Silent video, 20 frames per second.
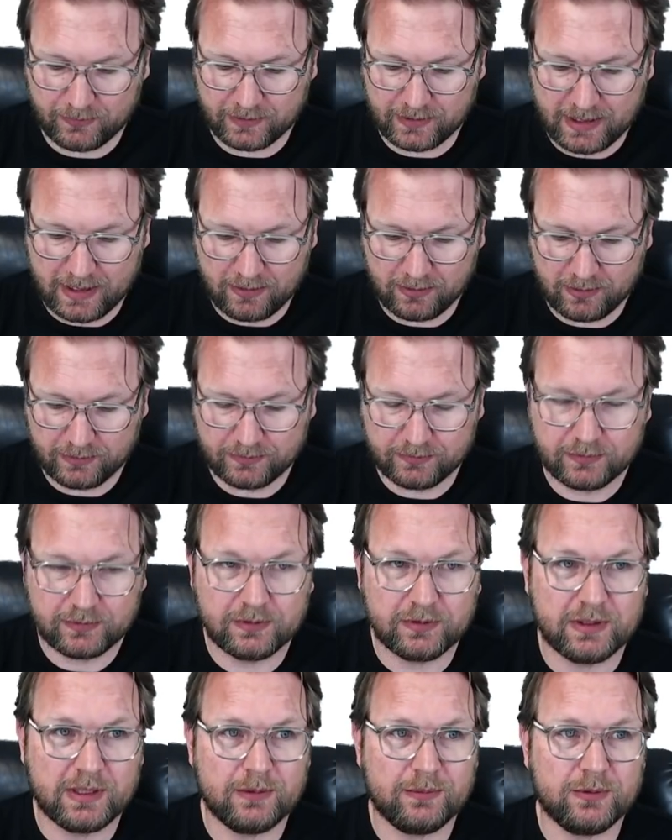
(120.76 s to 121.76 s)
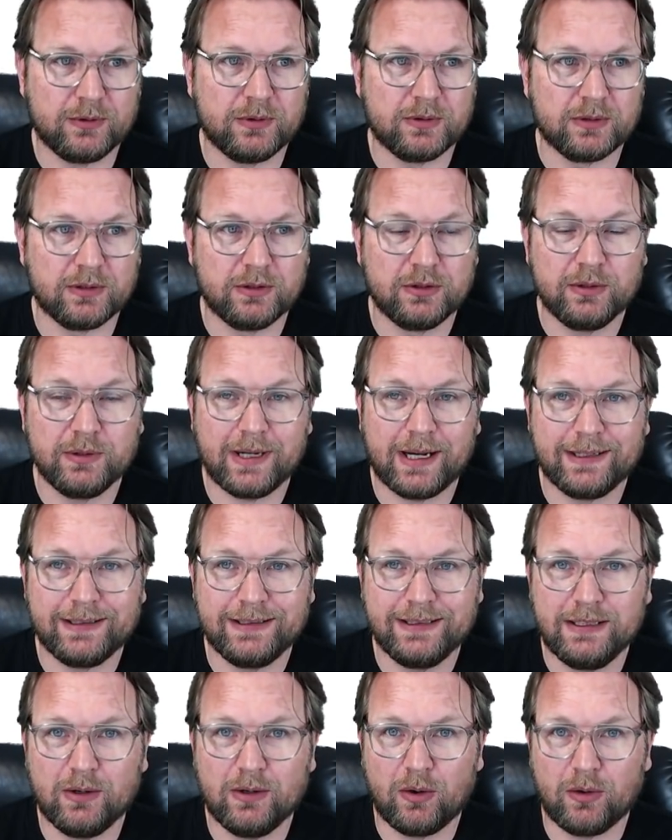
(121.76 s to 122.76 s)
Verdaal to give you a good
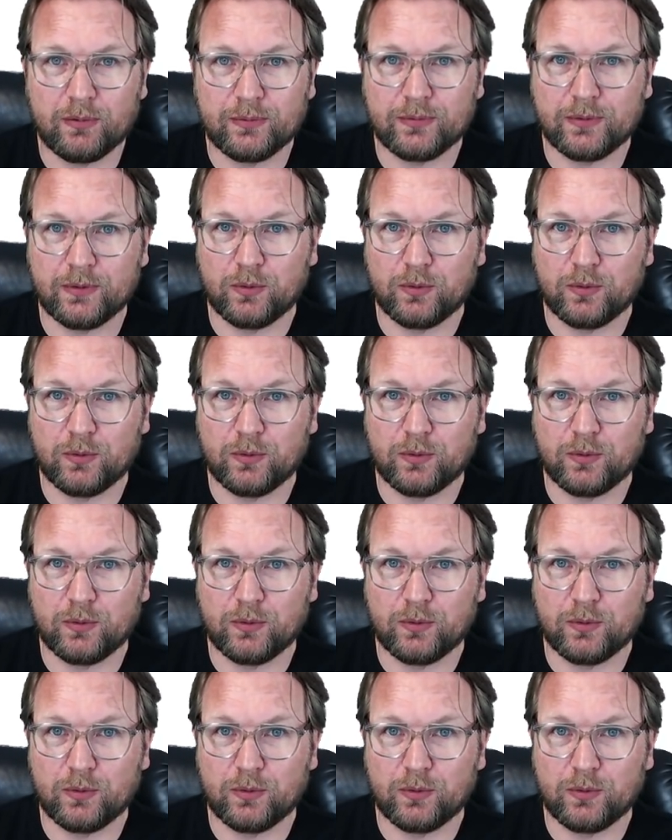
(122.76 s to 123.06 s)
idea of